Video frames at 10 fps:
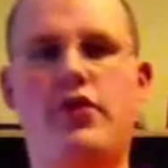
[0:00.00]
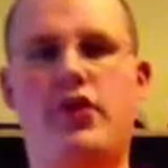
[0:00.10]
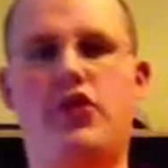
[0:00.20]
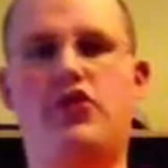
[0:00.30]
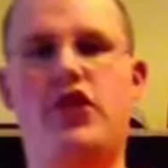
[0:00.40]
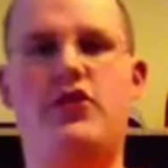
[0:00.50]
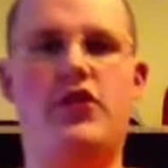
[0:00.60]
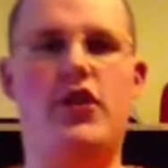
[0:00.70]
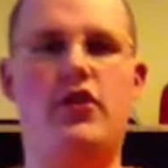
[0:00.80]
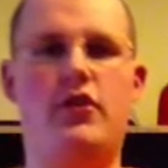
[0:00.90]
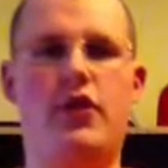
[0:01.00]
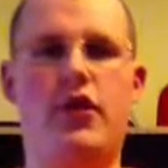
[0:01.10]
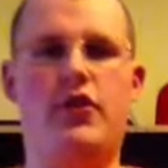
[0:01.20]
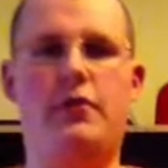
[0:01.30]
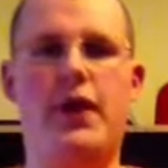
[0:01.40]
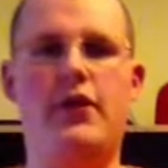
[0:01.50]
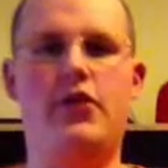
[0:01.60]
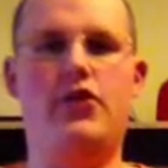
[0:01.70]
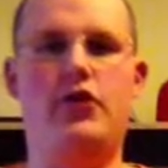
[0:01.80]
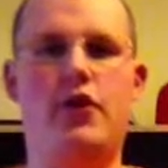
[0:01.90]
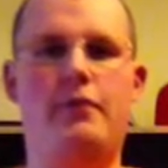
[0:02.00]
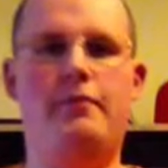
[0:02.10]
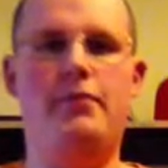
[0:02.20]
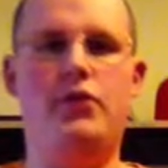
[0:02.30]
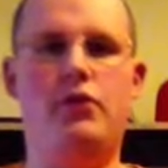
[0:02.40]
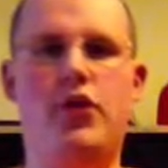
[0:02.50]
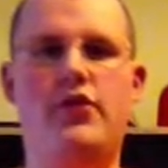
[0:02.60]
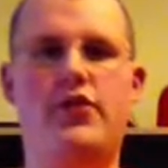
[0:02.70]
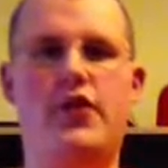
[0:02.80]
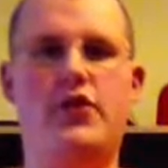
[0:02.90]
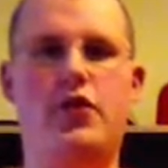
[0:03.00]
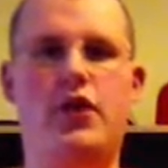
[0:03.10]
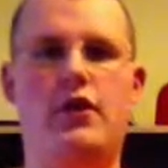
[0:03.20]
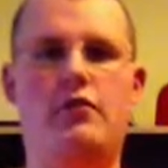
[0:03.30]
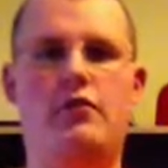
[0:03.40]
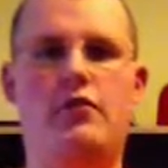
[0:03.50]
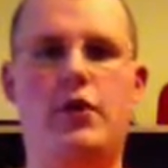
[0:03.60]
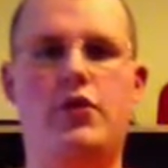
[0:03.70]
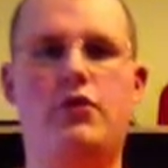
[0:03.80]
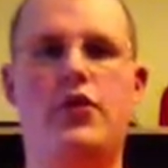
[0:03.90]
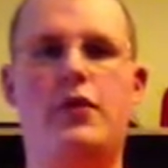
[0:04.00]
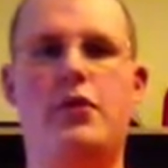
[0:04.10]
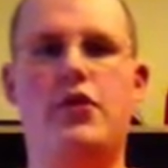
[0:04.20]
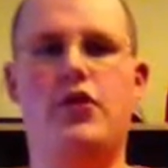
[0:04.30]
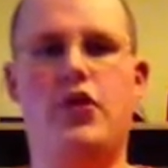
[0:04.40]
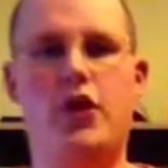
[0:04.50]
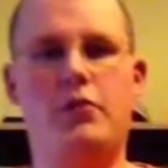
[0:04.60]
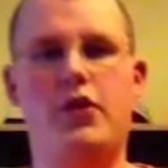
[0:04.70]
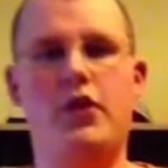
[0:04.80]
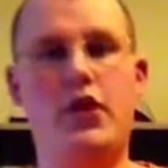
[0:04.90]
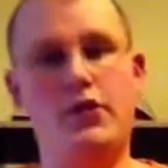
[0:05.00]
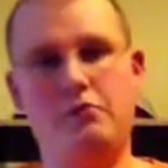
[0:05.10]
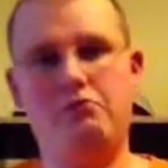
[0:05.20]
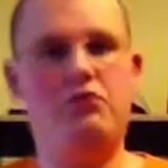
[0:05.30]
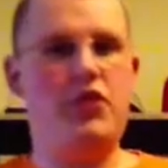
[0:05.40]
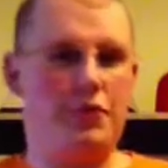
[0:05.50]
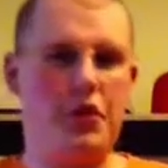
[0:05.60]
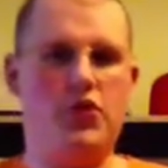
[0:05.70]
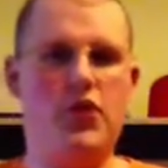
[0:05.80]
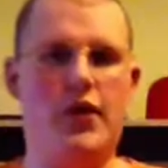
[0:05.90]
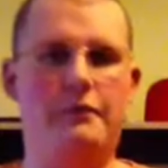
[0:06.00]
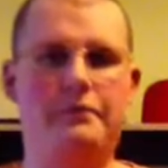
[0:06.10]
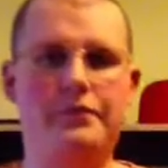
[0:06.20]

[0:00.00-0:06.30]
a sudden Shanks and his pirates show up, realizing that no one had come to greet them on the harbor. Something was up.